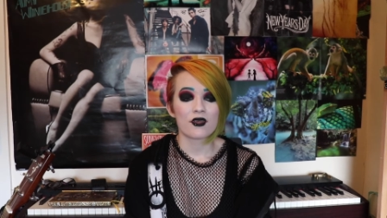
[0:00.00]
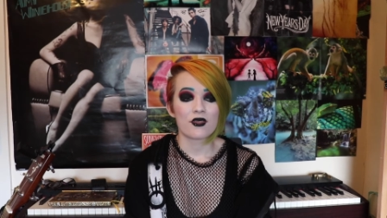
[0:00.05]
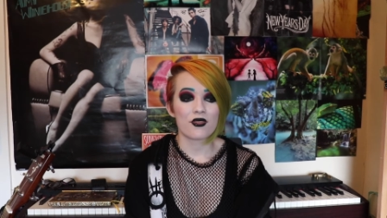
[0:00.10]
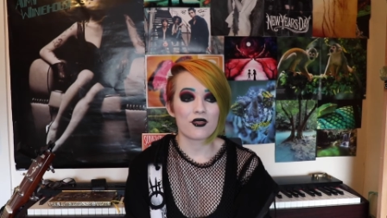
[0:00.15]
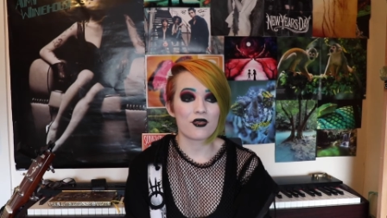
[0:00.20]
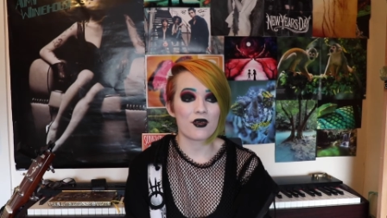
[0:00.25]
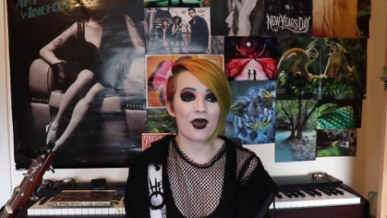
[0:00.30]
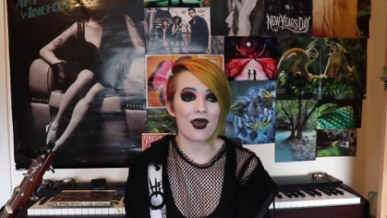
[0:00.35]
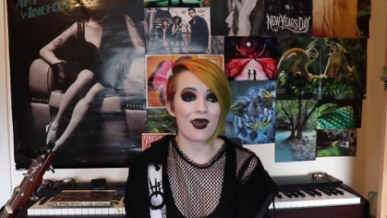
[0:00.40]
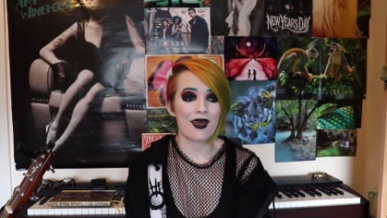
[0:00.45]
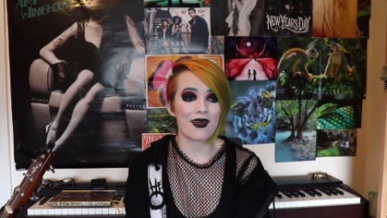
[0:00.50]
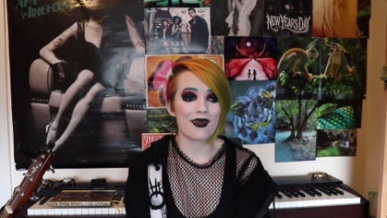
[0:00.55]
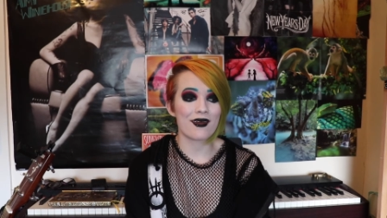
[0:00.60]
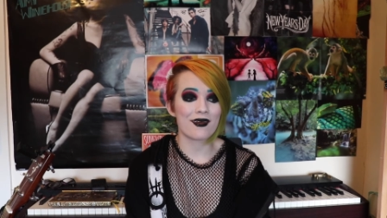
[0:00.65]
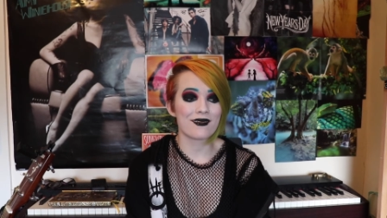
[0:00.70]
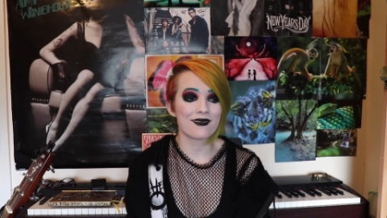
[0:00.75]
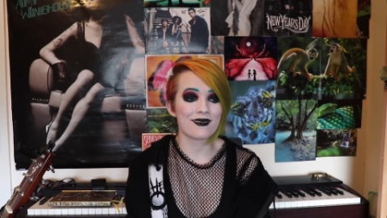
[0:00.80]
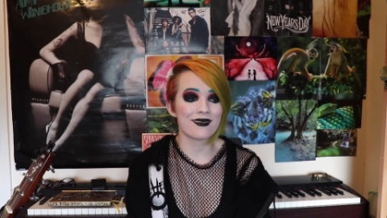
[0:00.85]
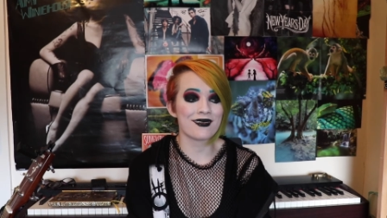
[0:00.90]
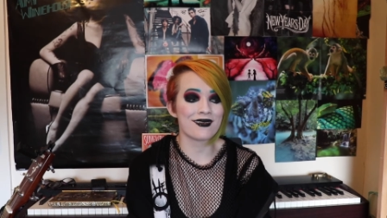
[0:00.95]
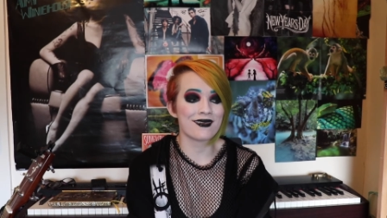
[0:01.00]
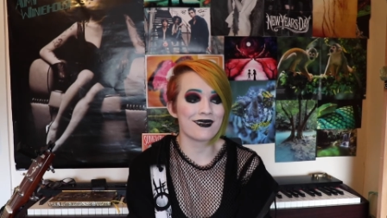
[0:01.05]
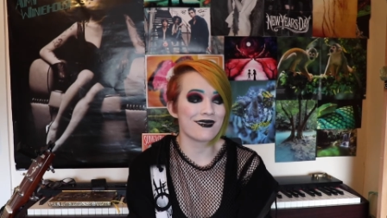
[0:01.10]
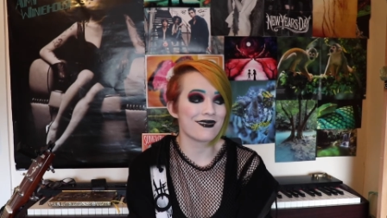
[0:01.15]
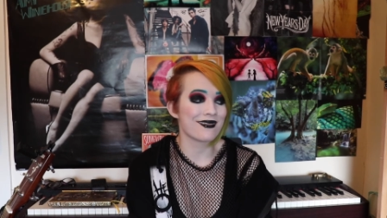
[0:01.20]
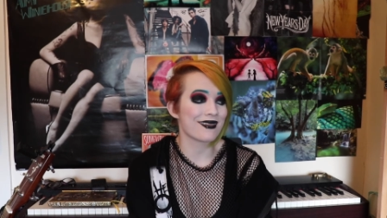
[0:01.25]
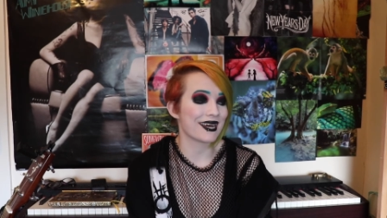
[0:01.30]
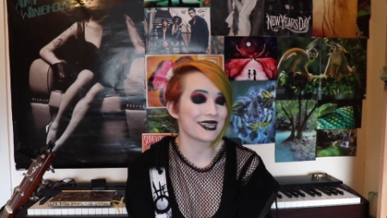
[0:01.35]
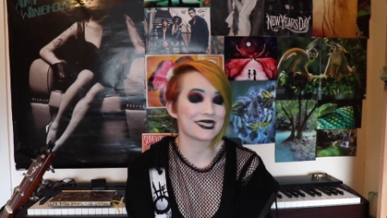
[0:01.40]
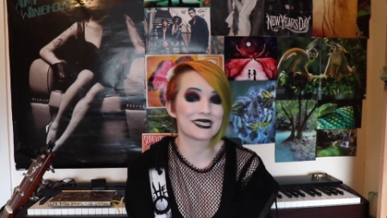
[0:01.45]

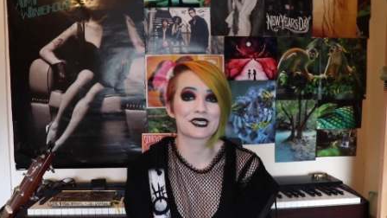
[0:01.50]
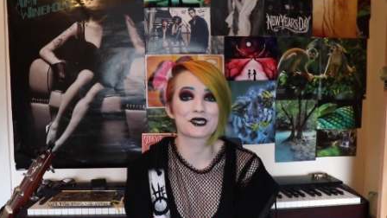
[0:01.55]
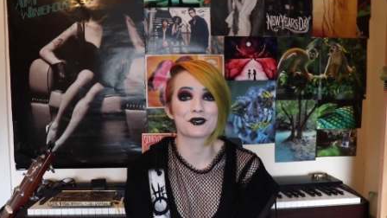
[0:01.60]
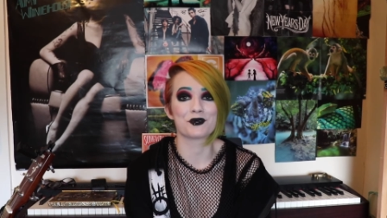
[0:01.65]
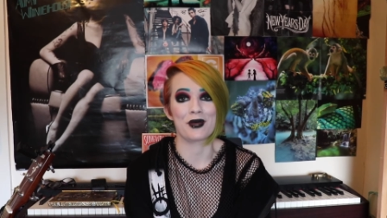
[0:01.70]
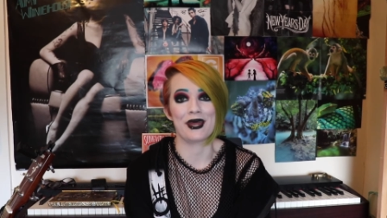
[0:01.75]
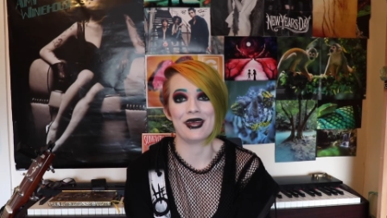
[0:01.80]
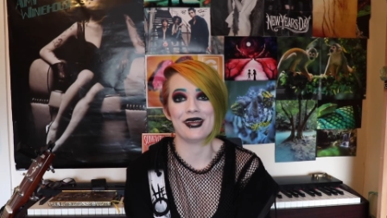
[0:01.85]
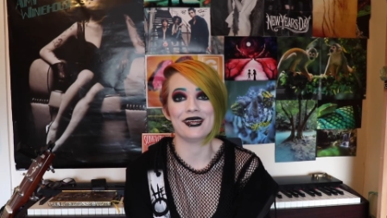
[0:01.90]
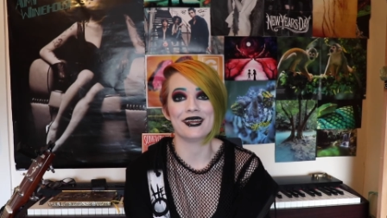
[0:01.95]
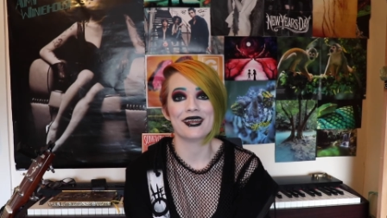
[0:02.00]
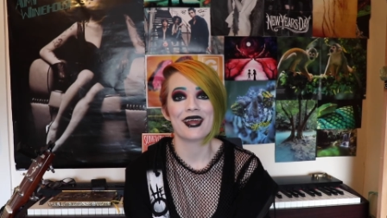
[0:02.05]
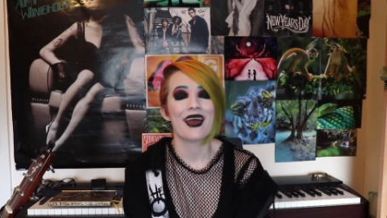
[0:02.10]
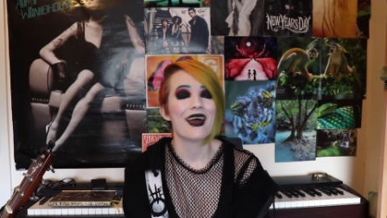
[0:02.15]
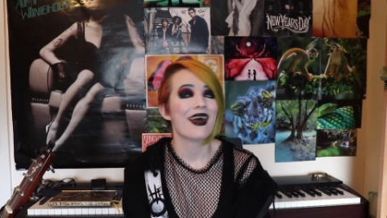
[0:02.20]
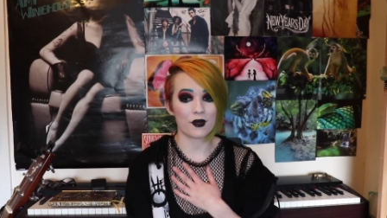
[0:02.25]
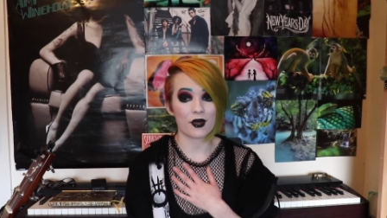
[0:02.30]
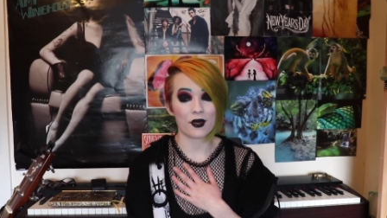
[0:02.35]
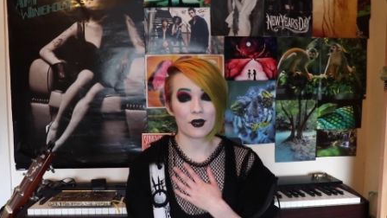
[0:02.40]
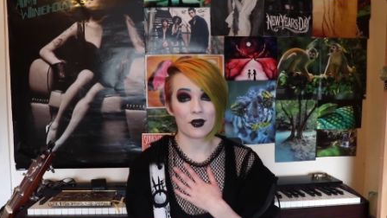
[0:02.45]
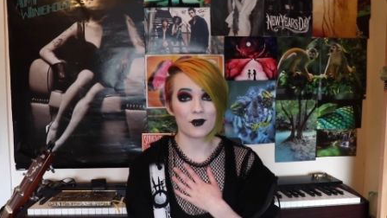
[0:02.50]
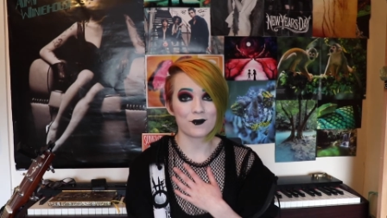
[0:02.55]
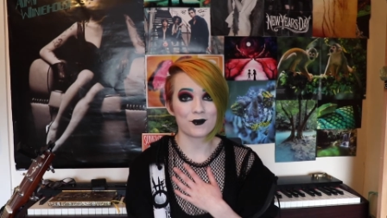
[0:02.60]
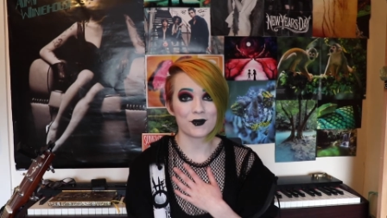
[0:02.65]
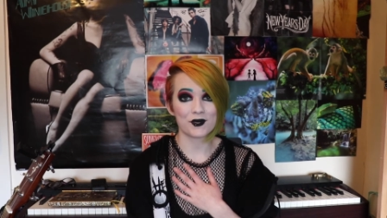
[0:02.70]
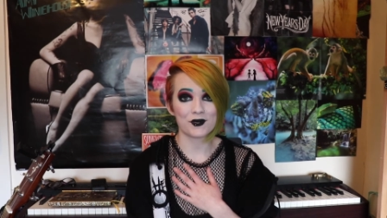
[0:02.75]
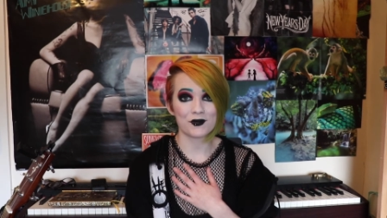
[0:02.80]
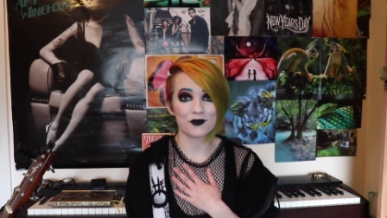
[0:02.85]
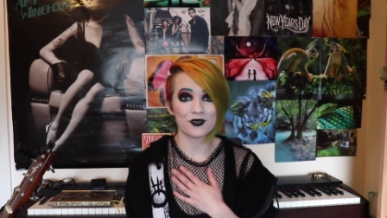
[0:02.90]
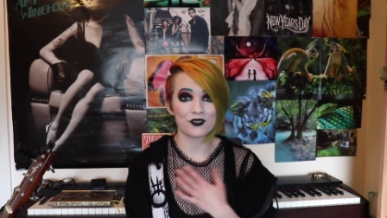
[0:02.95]
then that's great. But I hope
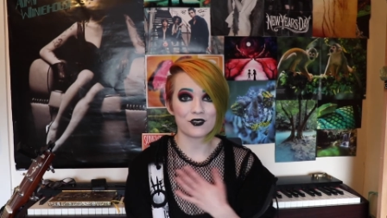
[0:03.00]
you